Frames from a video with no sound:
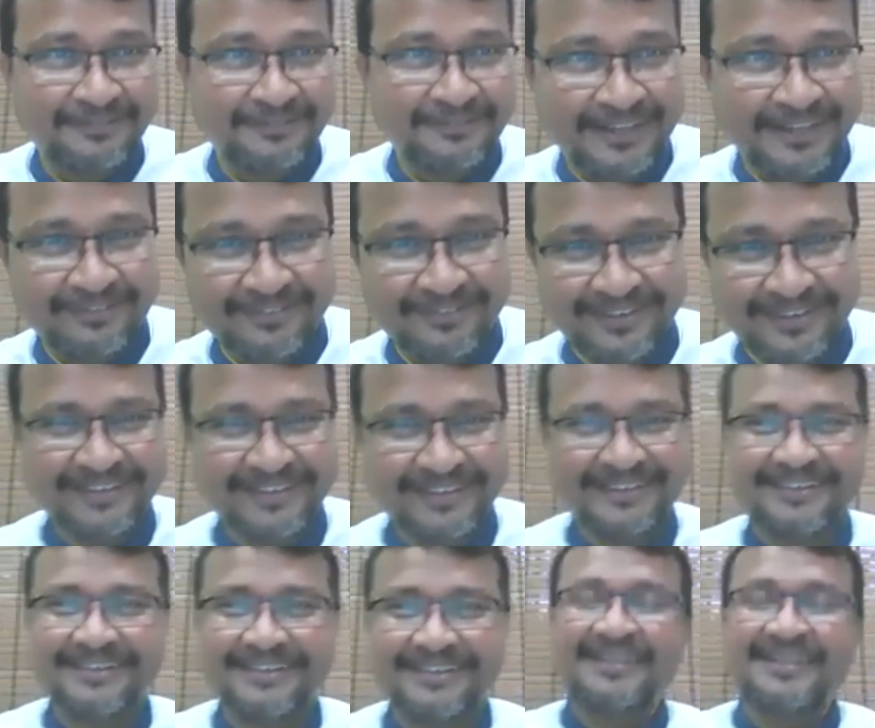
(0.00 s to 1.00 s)
flavor.
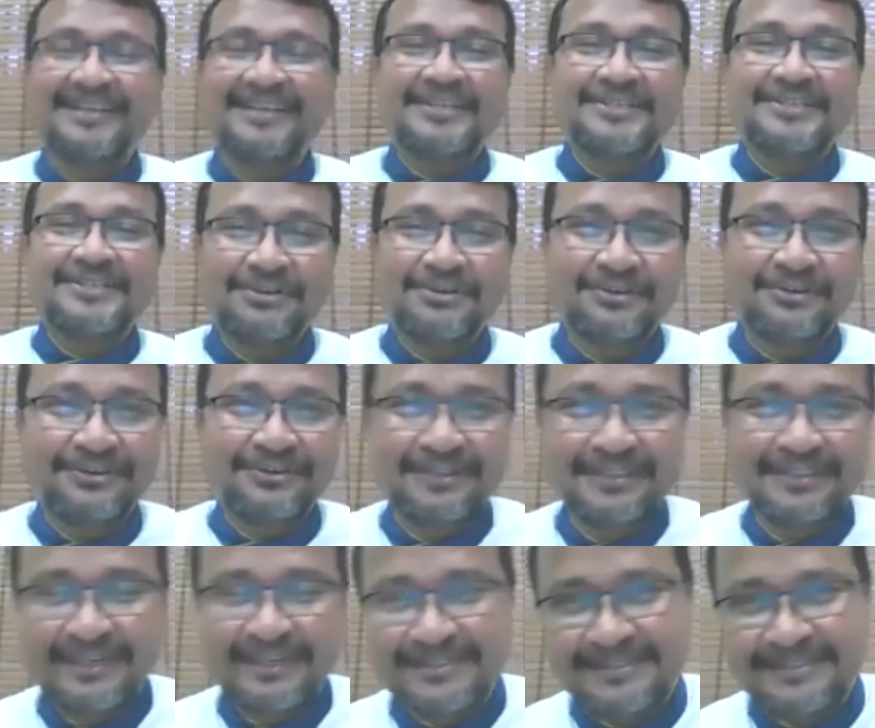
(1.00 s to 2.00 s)
so
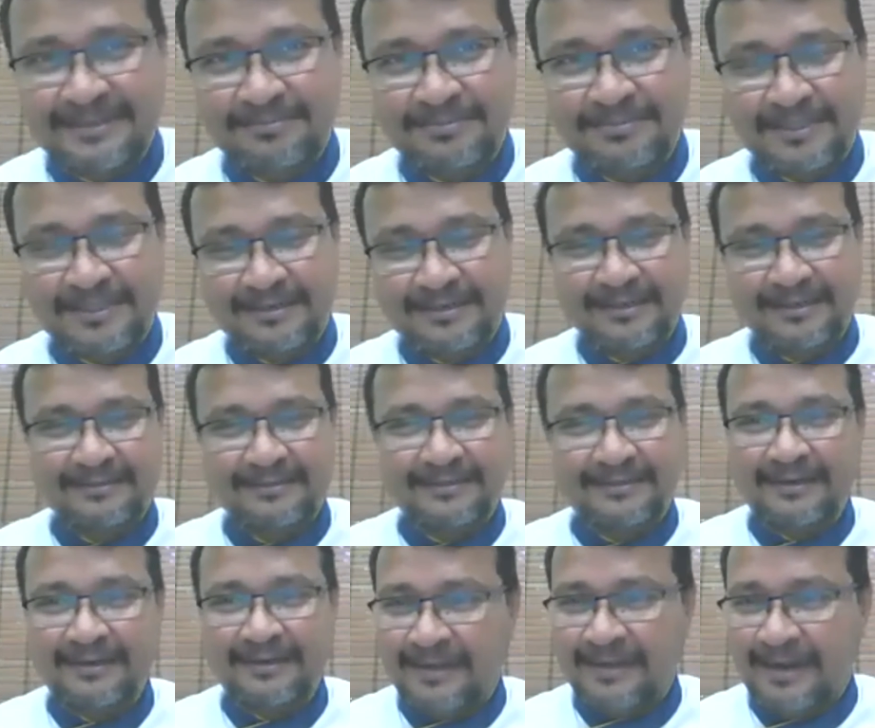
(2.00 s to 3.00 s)
that is something like
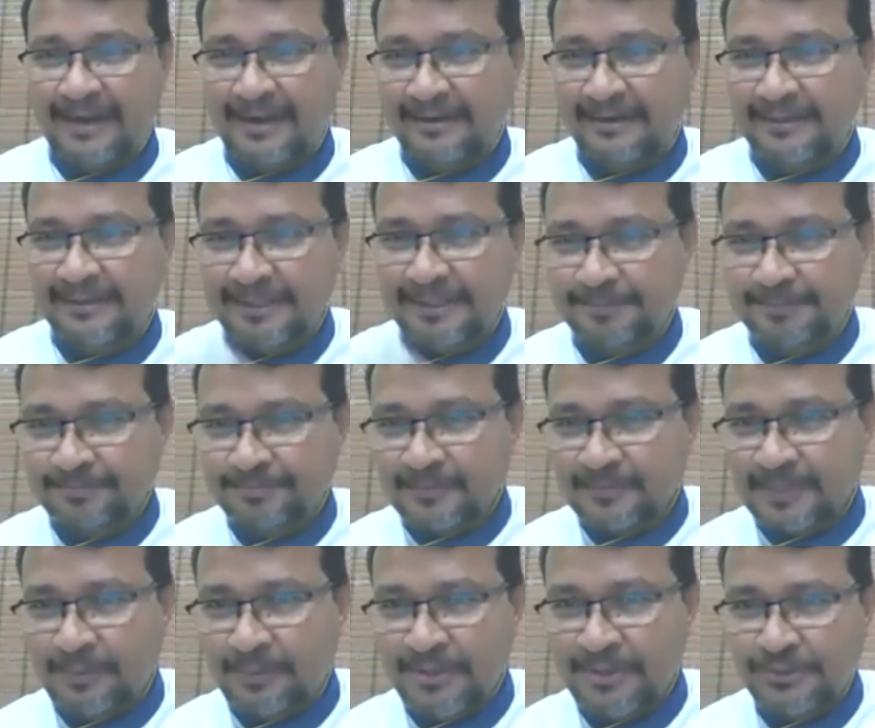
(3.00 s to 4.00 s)
that. And uh,
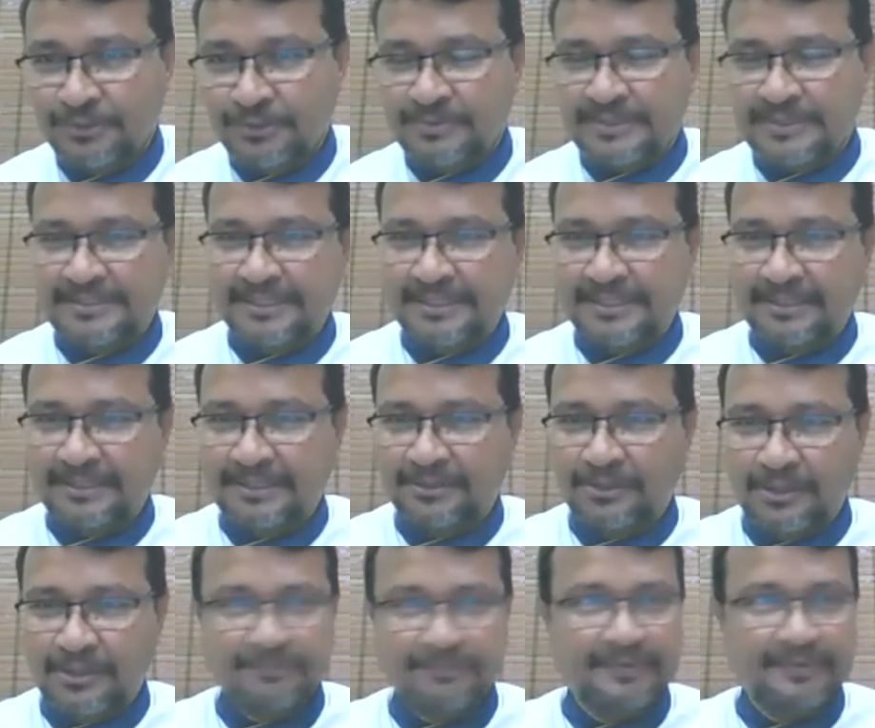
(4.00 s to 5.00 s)
coming to Mr.
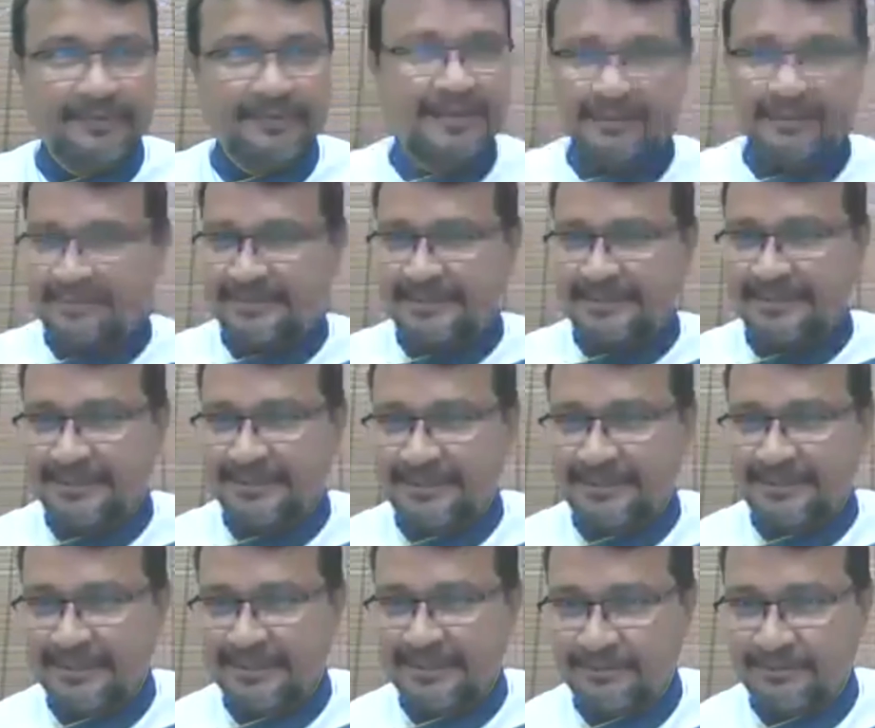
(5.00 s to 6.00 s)
Godwin's uh,
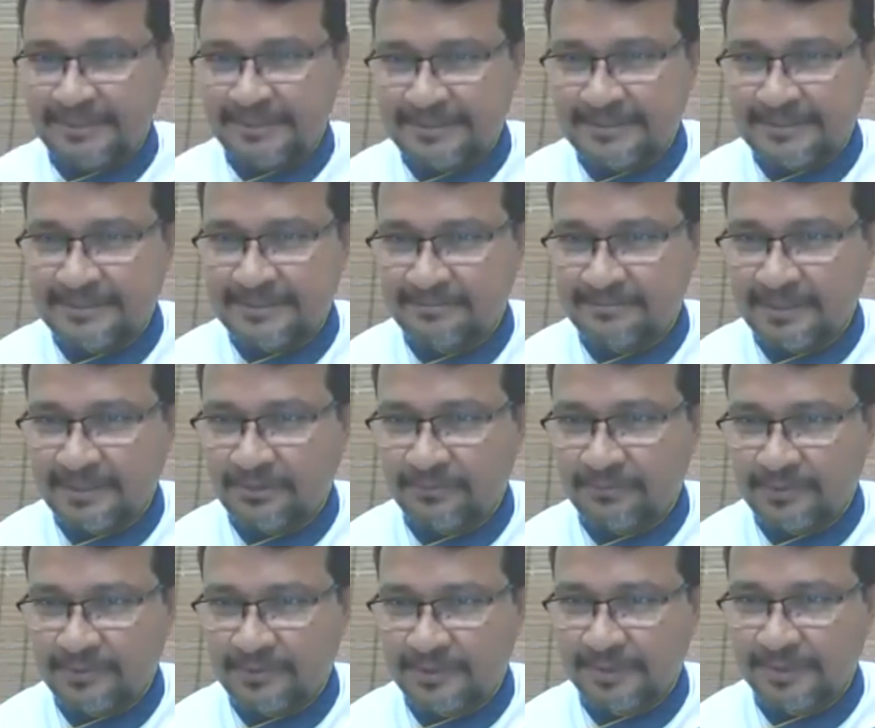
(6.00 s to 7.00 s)
questions, when
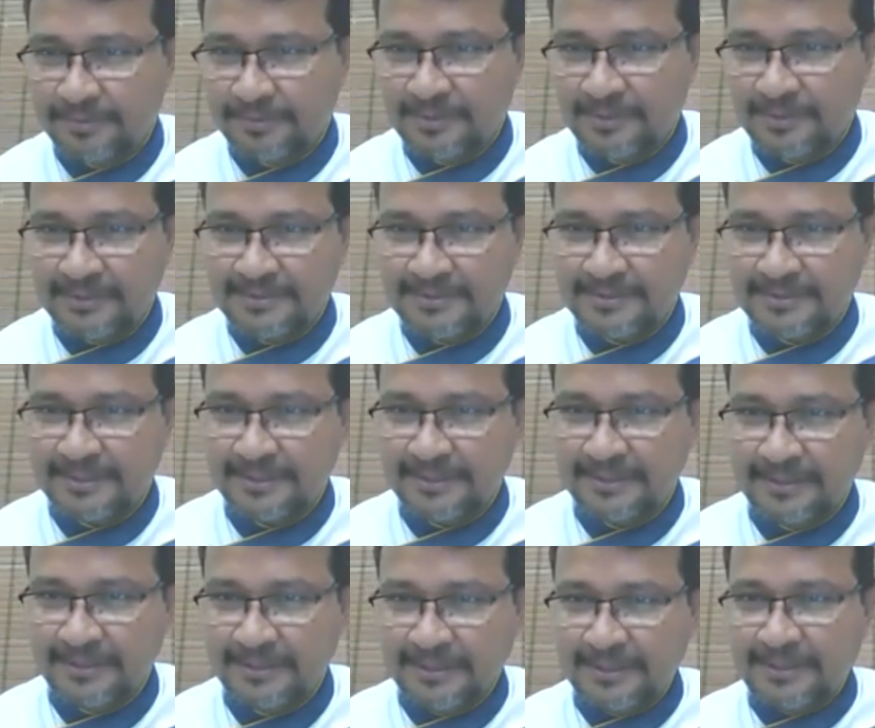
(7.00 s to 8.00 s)
offloading bread inside
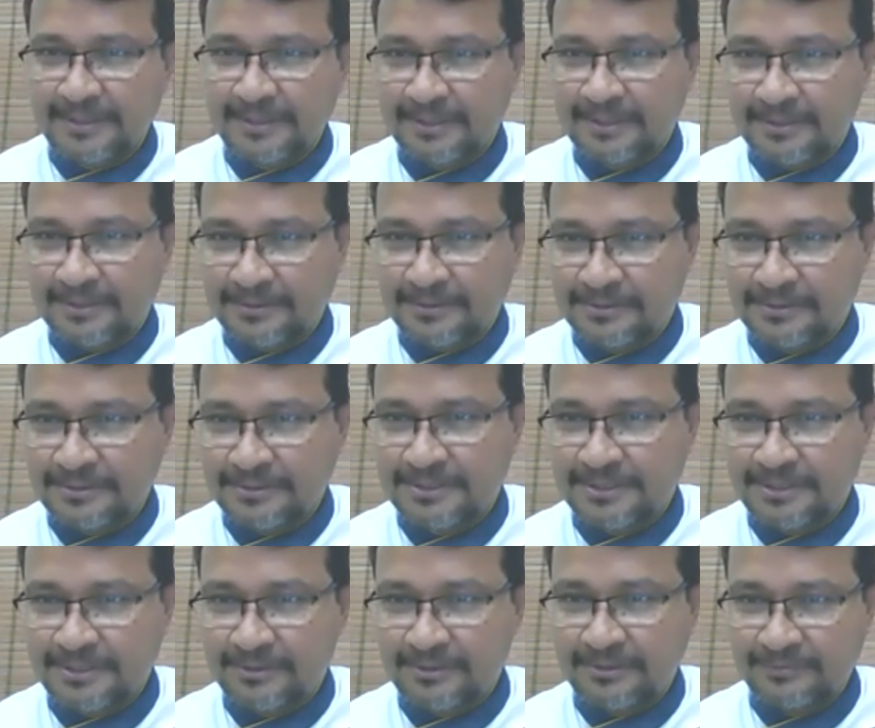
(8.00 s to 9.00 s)
a closed
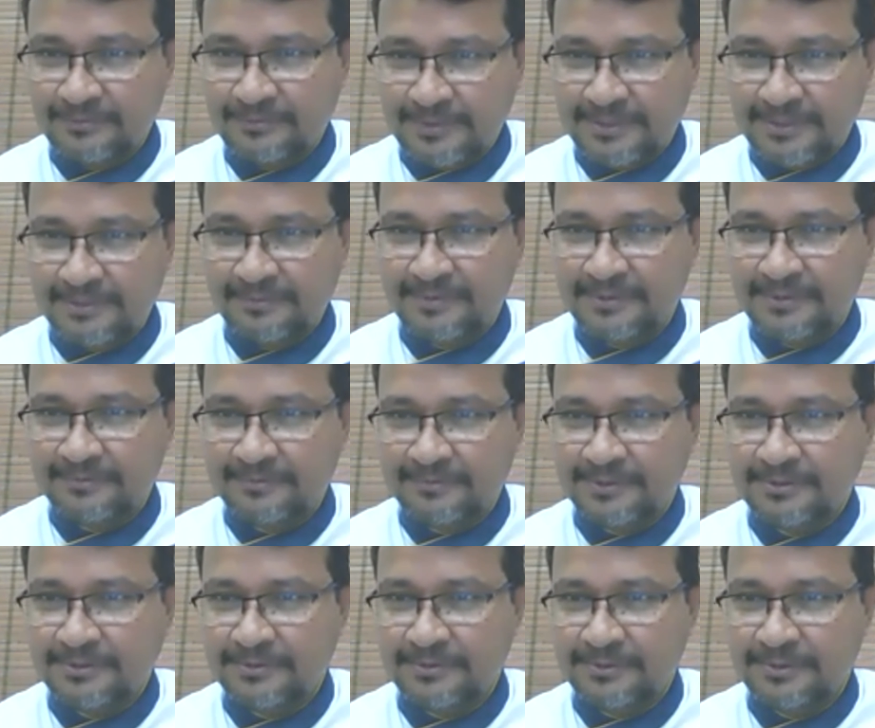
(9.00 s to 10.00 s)
tin of the oven
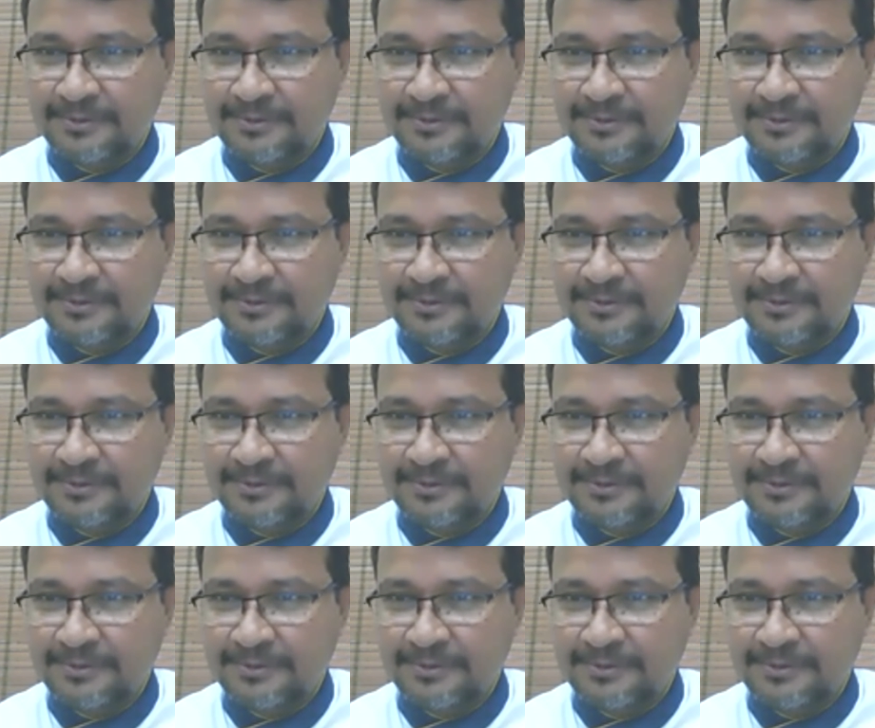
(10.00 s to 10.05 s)
without